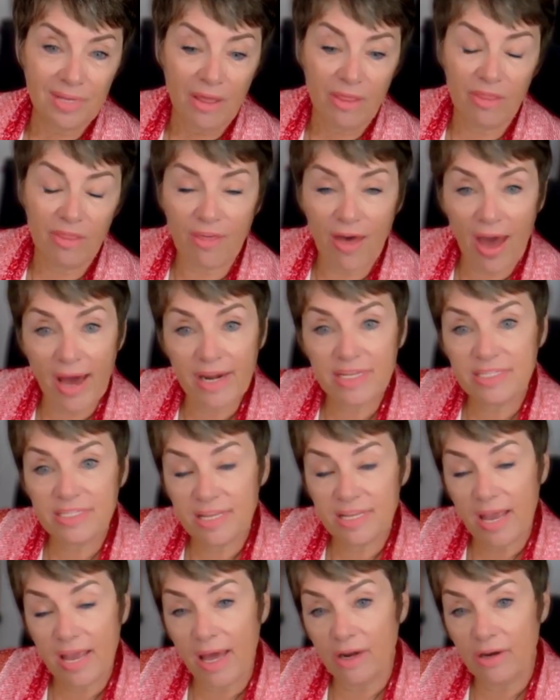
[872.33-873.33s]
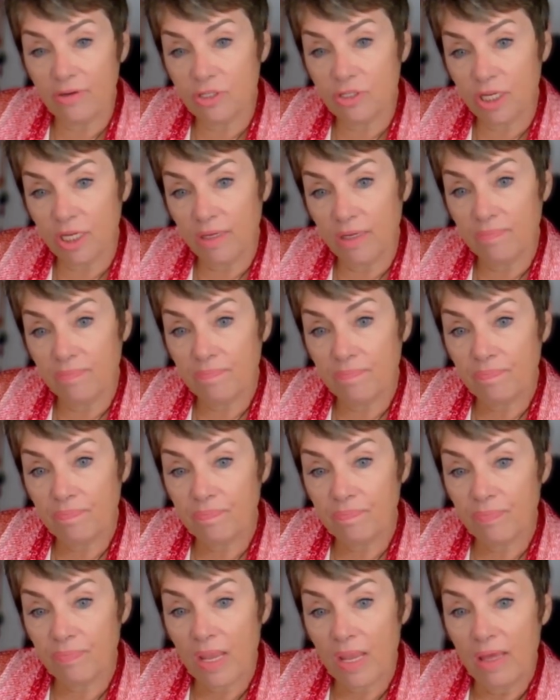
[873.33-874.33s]
That is the energy
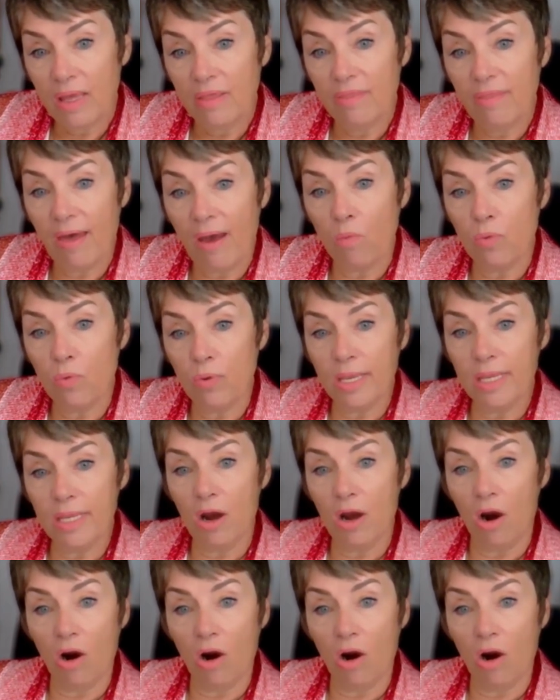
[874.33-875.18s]
that we